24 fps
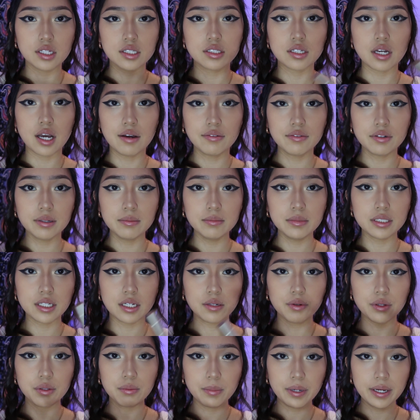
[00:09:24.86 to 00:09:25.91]
So after I'm
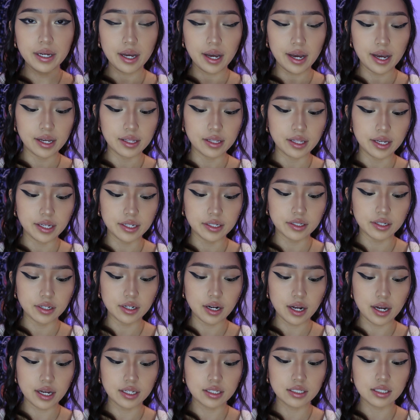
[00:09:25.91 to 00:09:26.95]
done with my
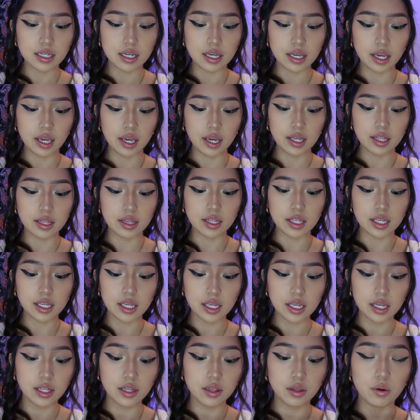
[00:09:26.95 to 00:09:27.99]
eyeliner, I take
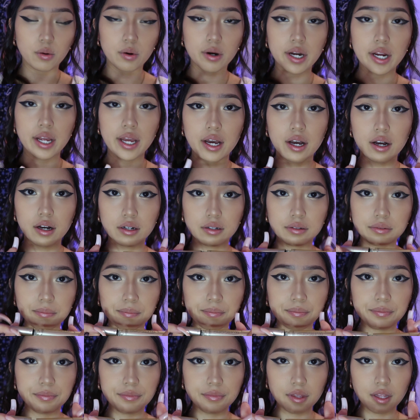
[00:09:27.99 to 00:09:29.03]
the L'Oreal
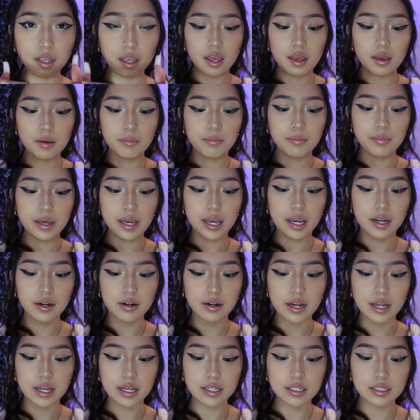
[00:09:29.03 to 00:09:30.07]

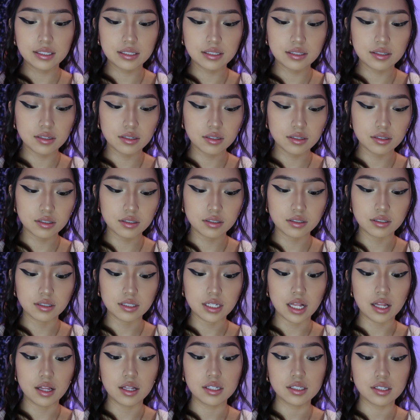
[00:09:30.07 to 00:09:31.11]
Paris
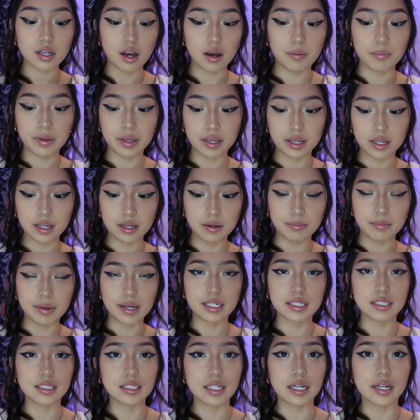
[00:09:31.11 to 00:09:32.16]
Telescopic
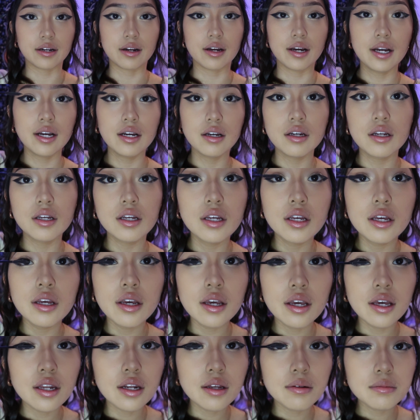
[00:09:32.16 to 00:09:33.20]
Mascara,
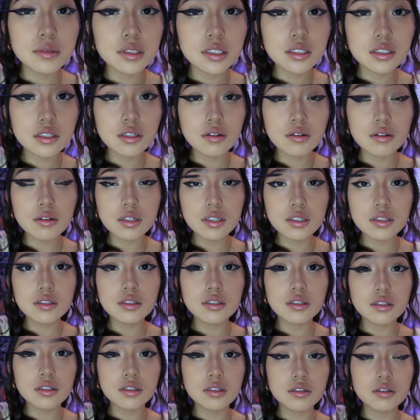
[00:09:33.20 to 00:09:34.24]
and I'm just going
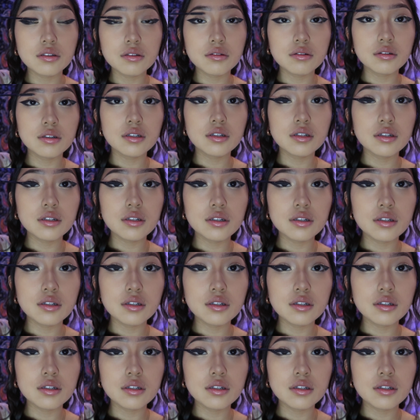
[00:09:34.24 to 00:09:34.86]
to